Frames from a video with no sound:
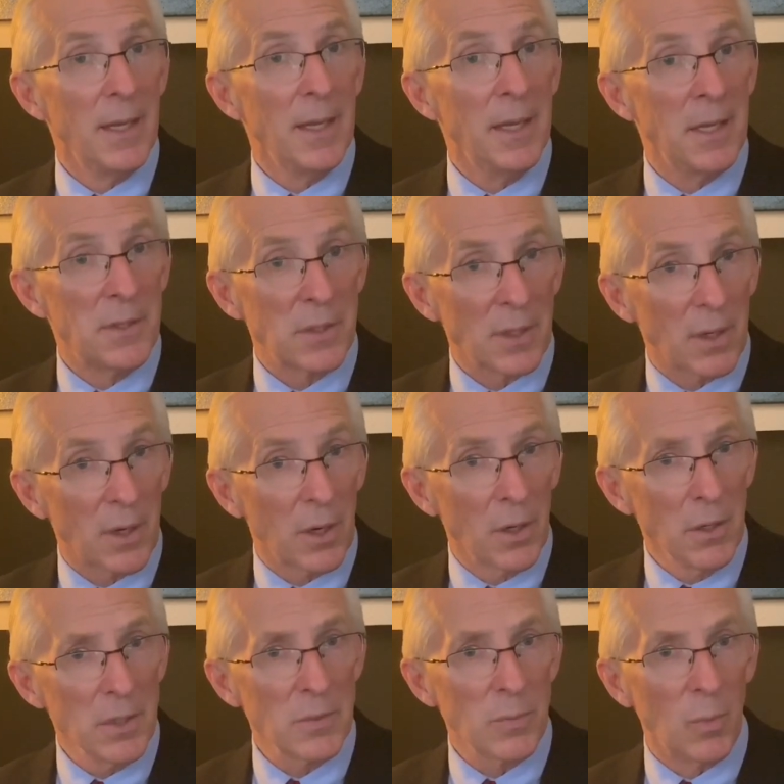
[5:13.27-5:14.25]
It's a
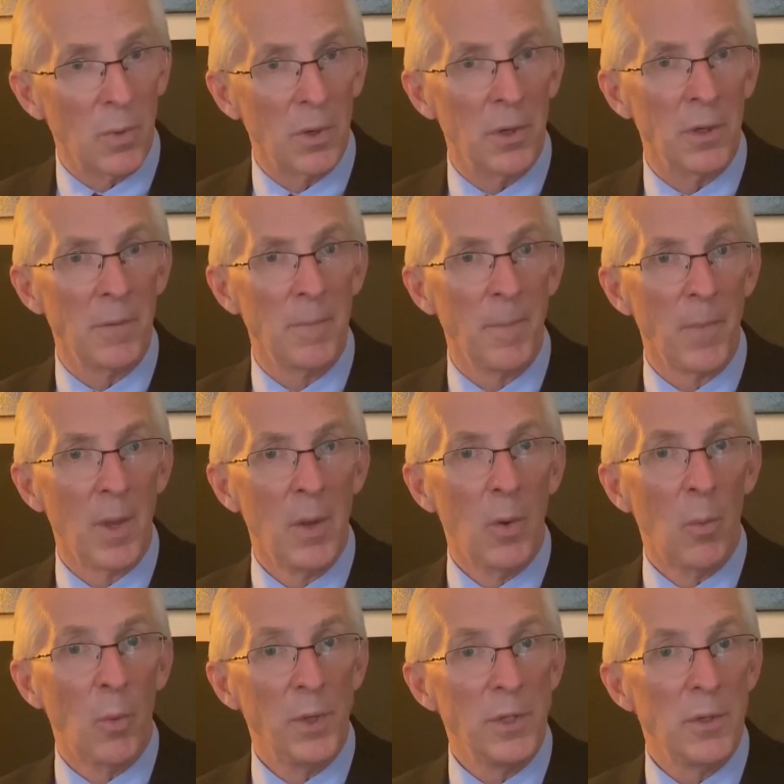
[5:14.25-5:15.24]
curse word
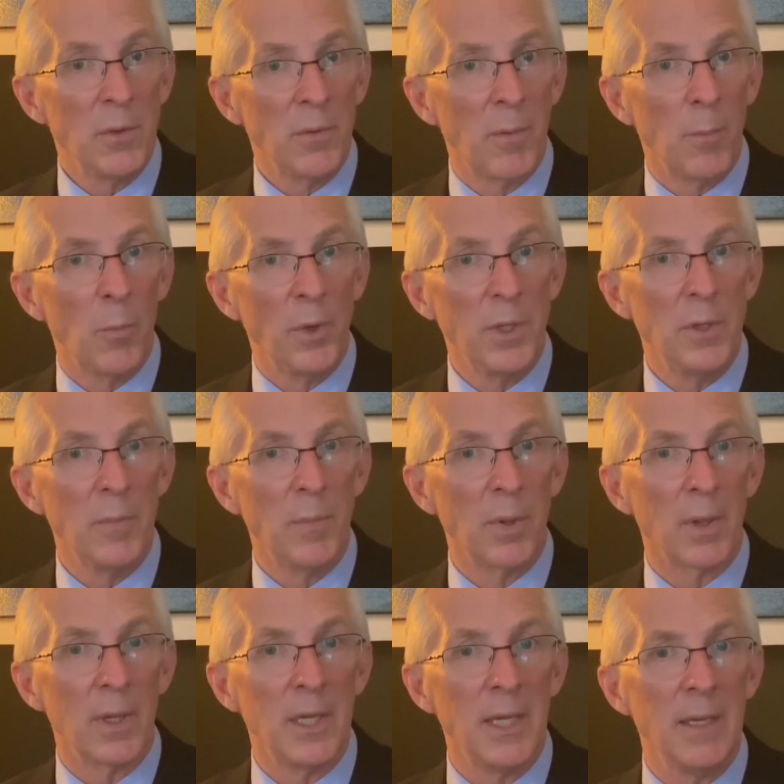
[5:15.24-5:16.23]
when you
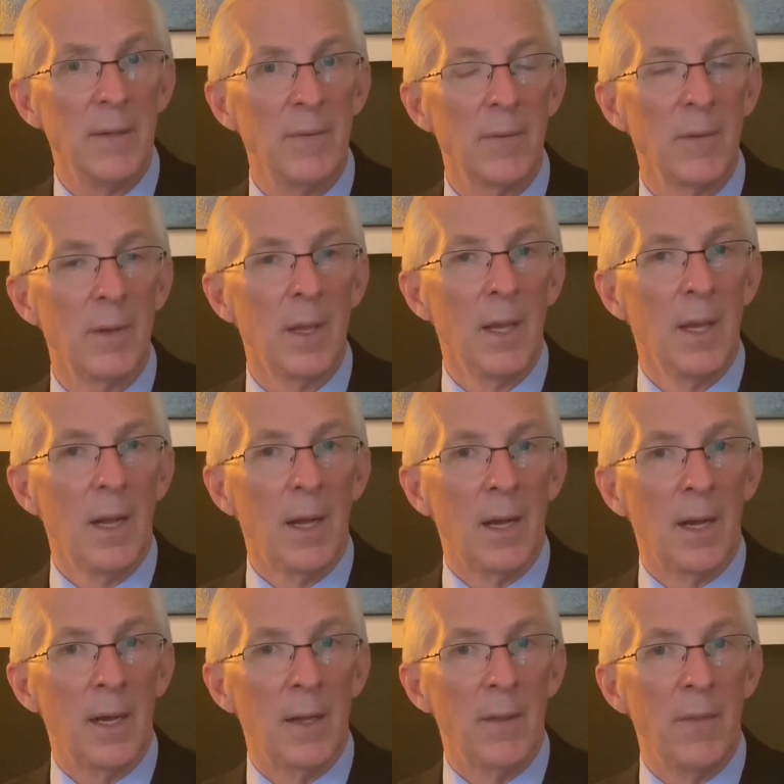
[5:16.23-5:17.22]
believe
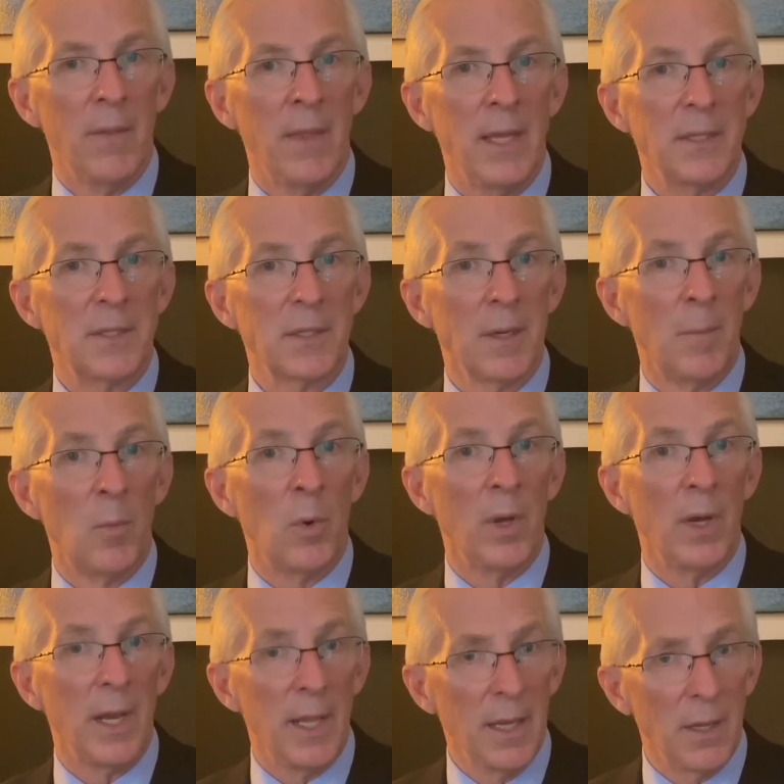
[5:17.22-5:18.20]
that
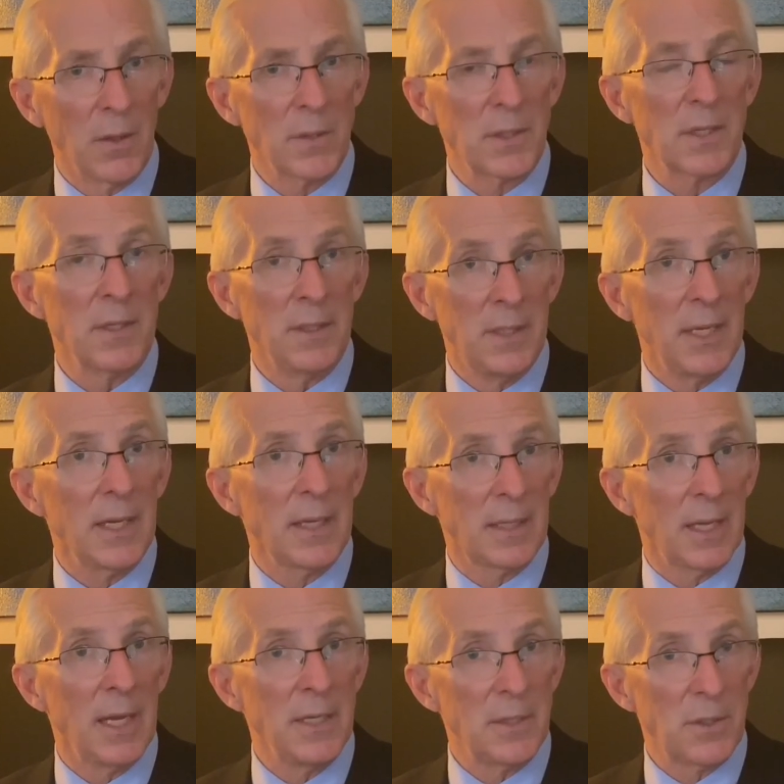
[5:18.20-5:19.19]
someone else
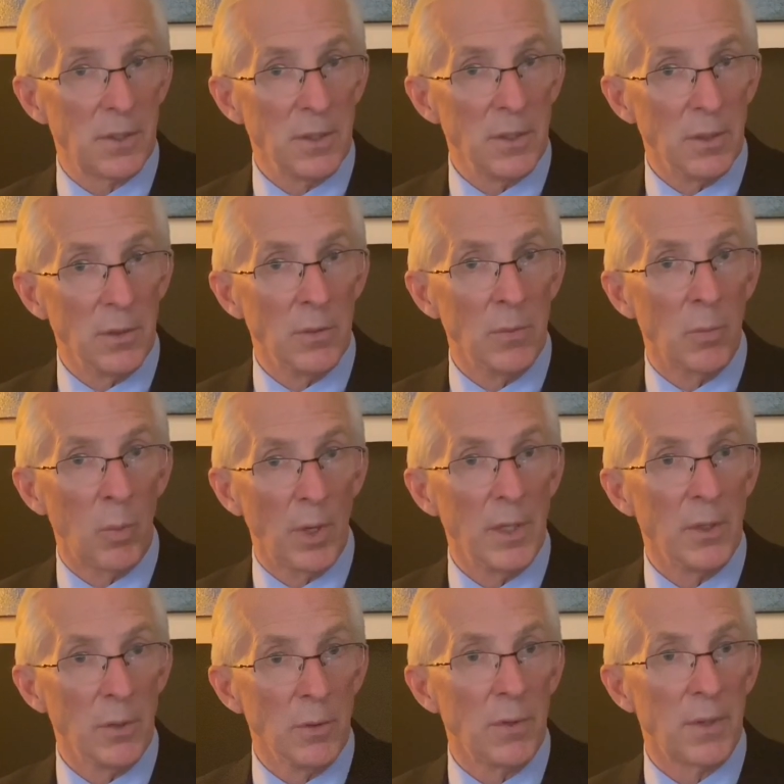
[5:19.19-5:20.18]
dictates to you
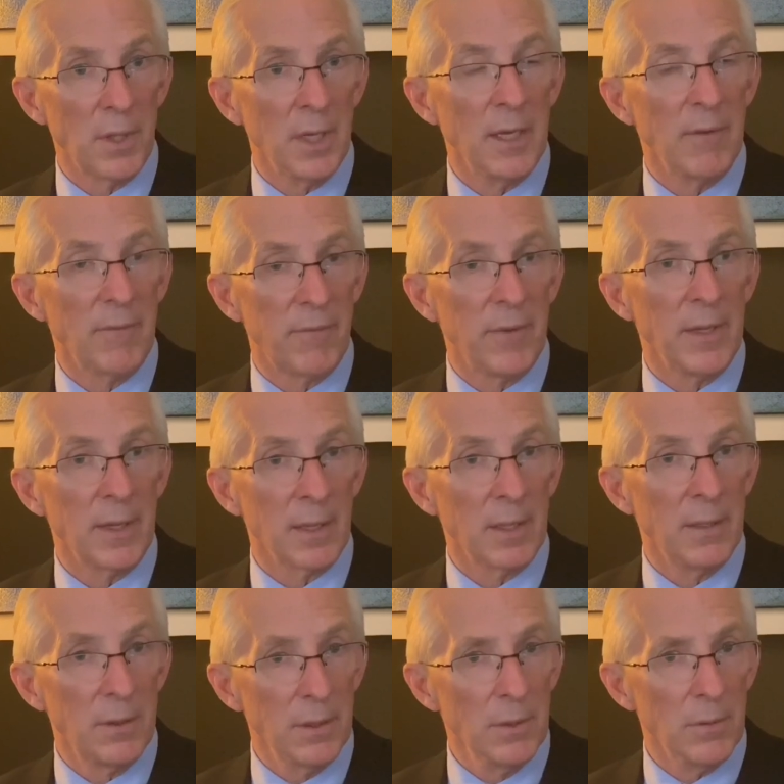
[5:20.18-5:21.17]
what you think, feel,
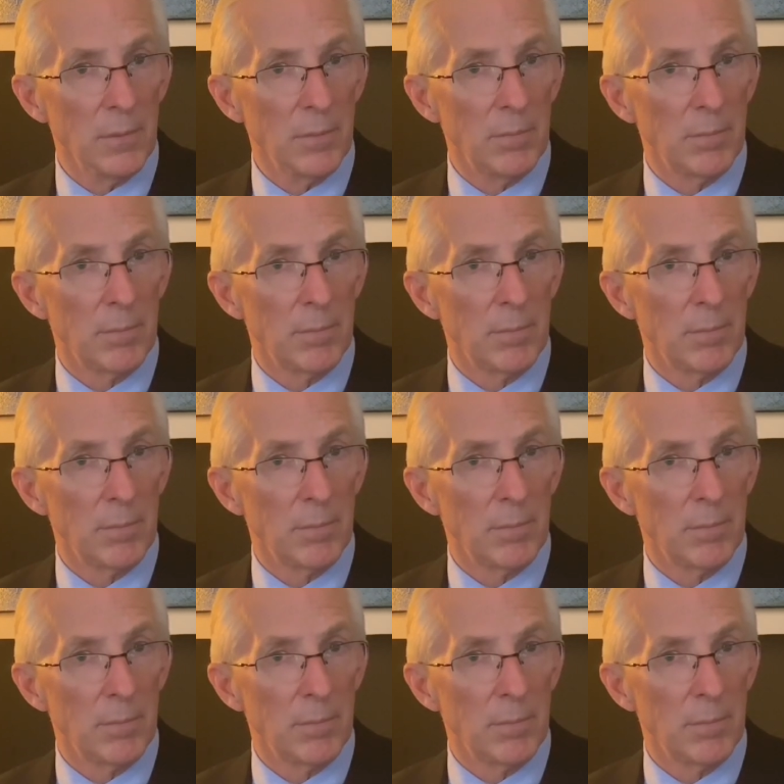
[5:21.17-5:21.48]
and do.